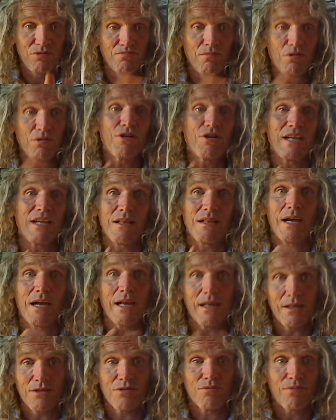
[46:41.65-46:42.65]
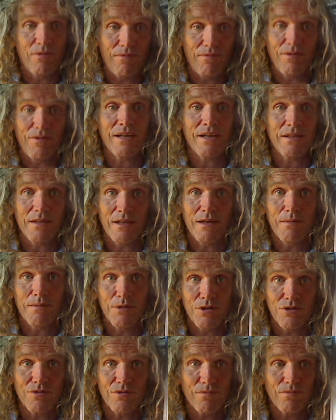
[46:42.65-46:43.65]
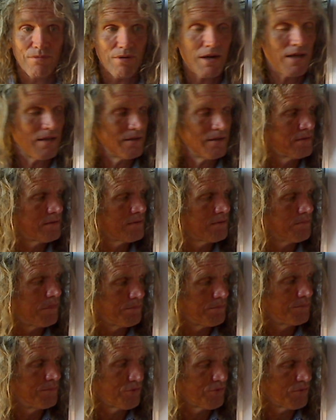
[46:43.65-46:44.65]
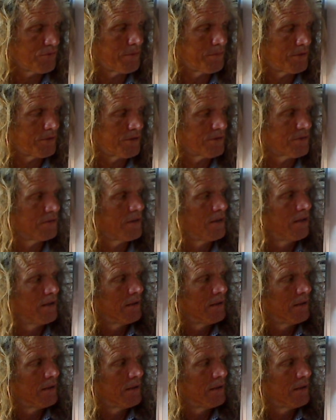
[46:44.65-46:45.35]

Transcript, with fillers: looking like it's reflecting a bunch of red swimmers.